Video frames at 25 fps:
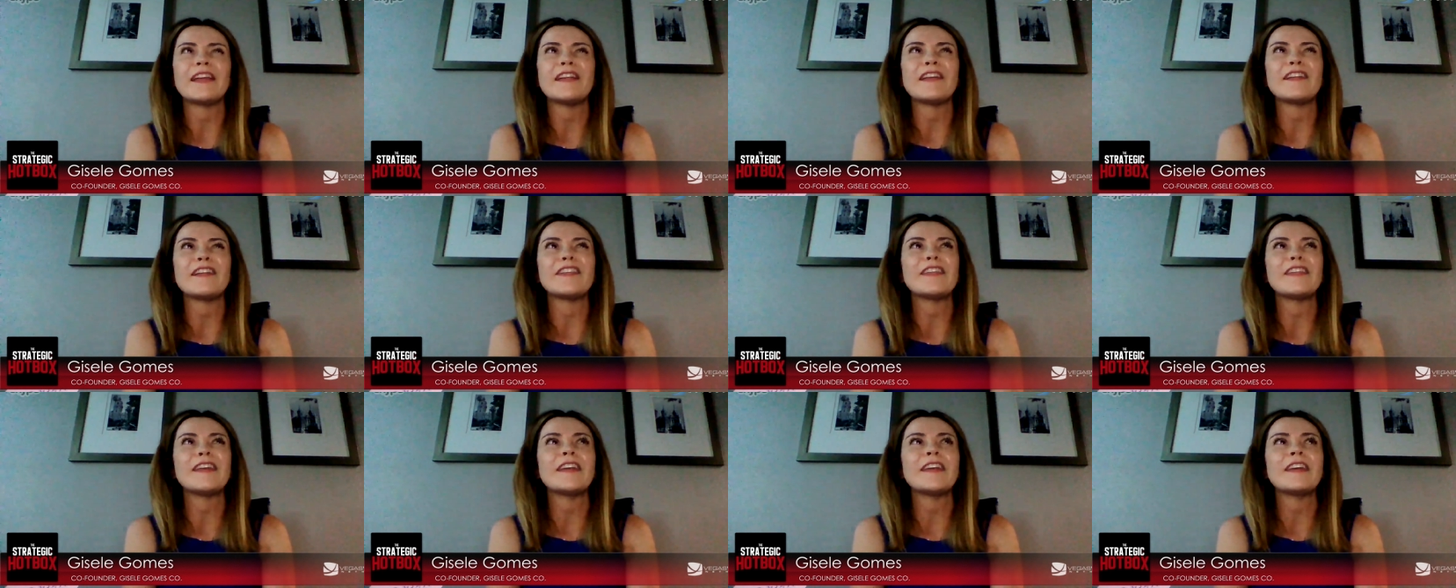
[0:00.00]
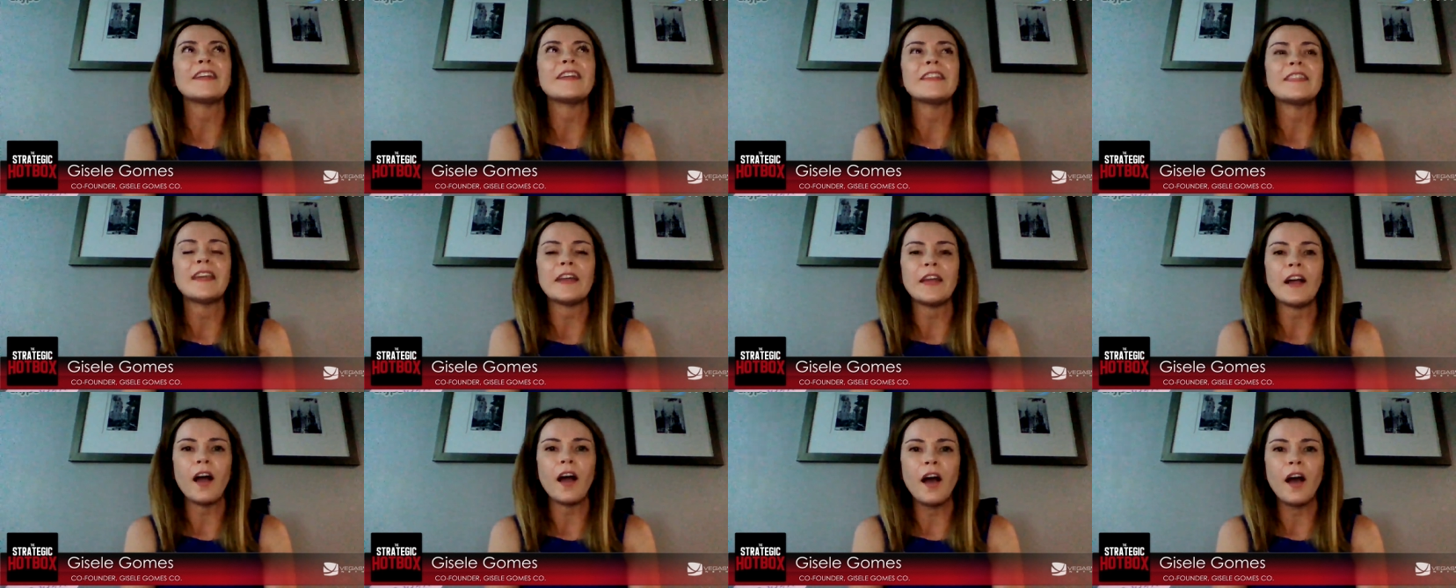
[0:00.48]
and I think
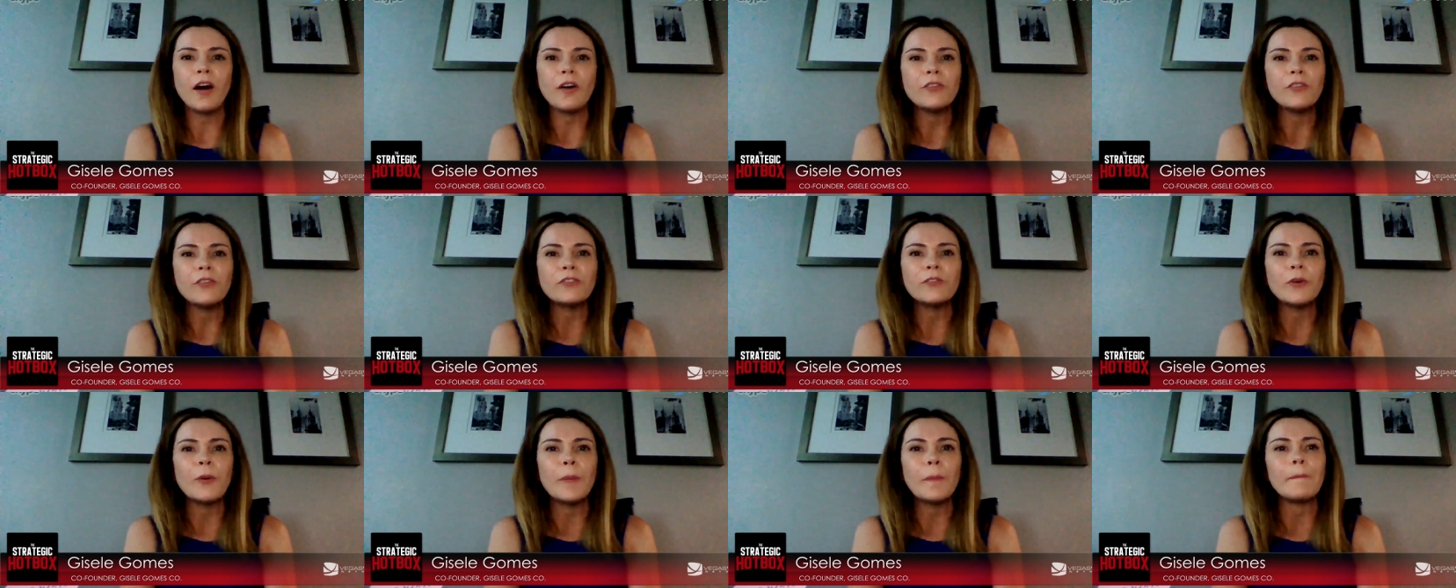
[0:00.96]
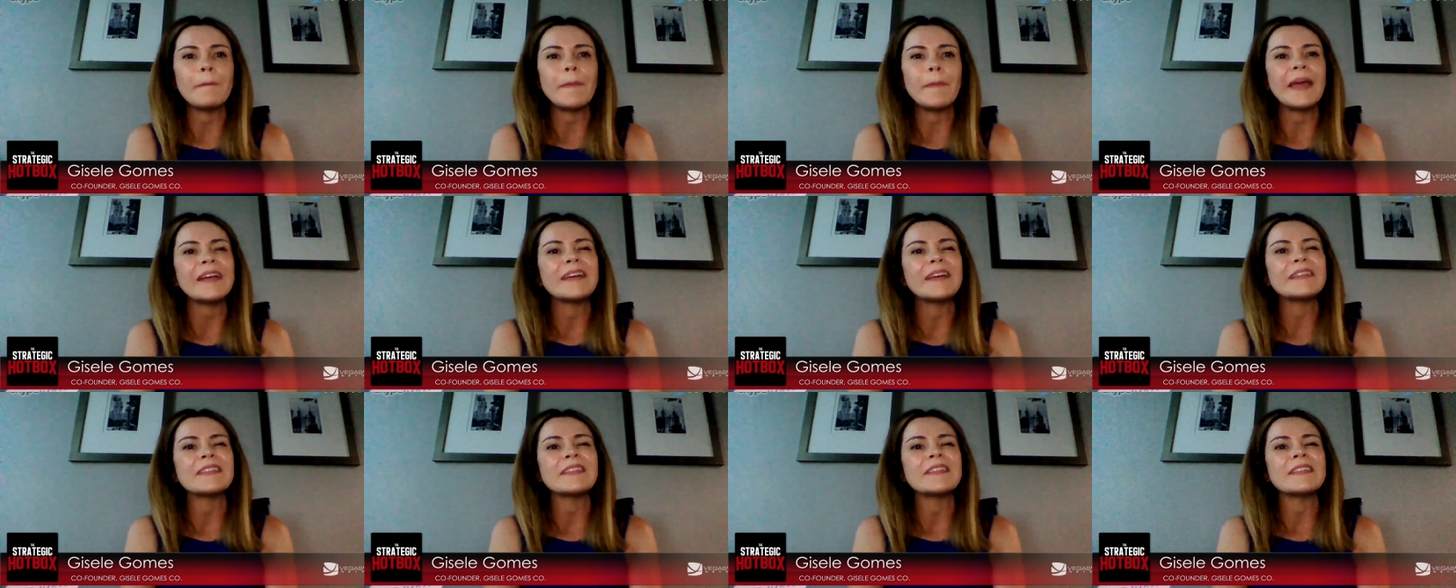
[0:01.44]
they also
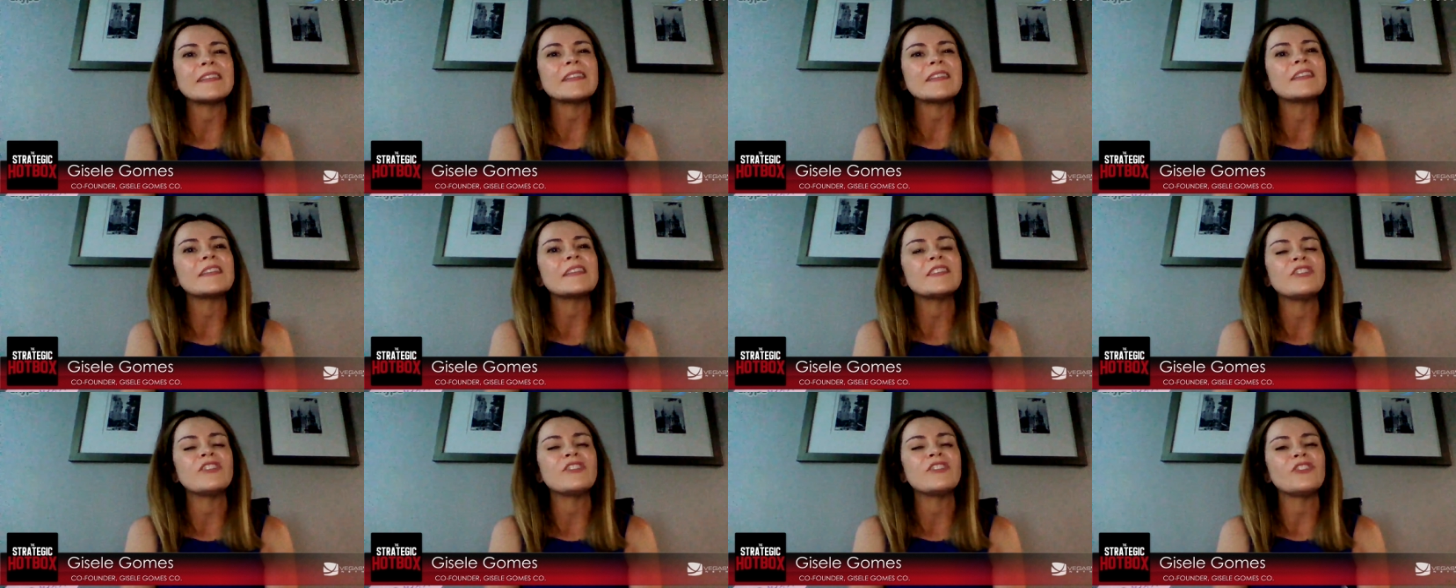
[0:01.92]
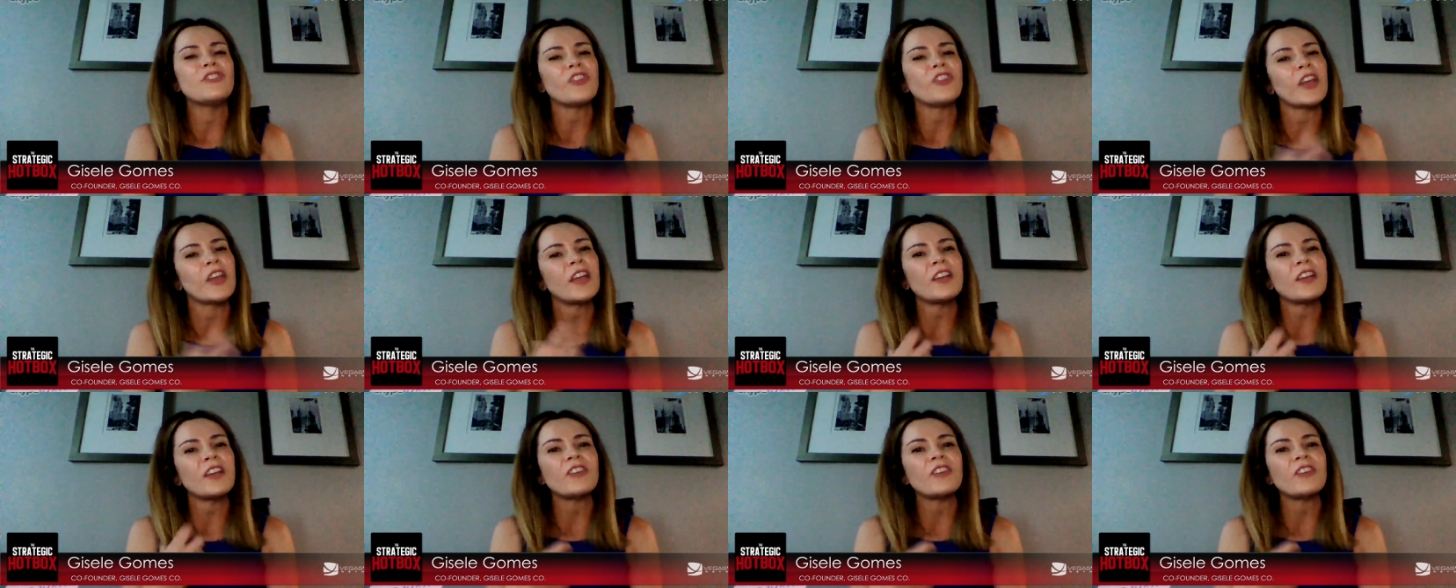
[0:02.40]
makes us
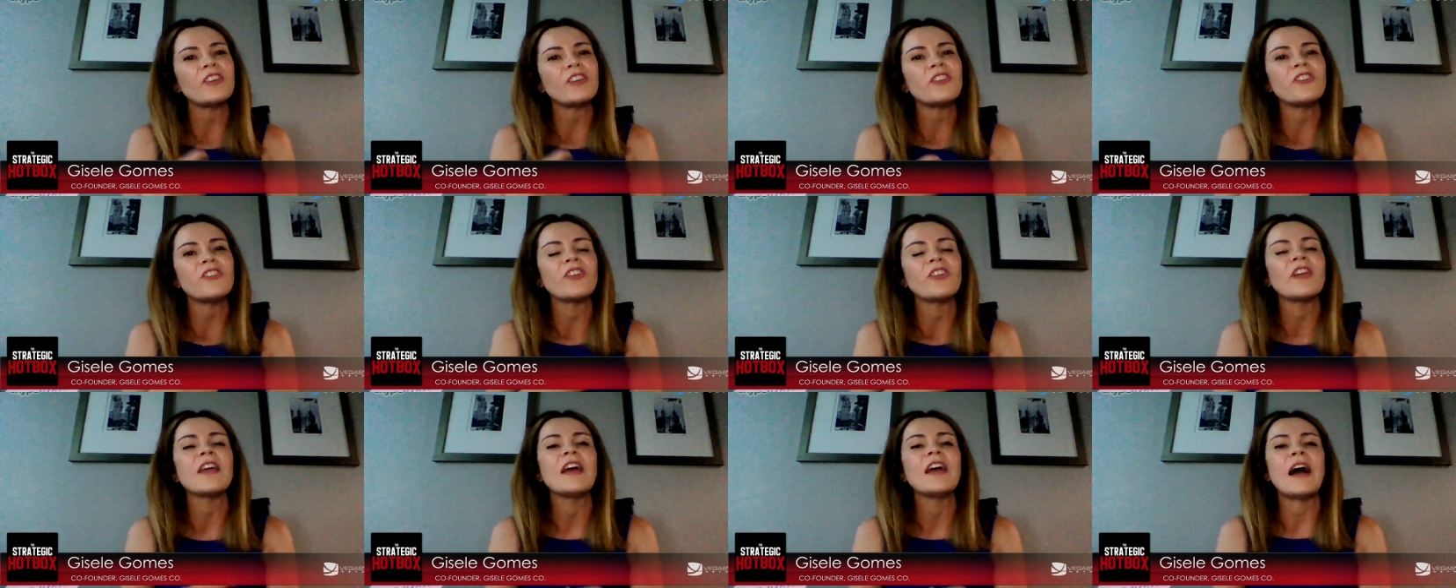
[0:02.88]
change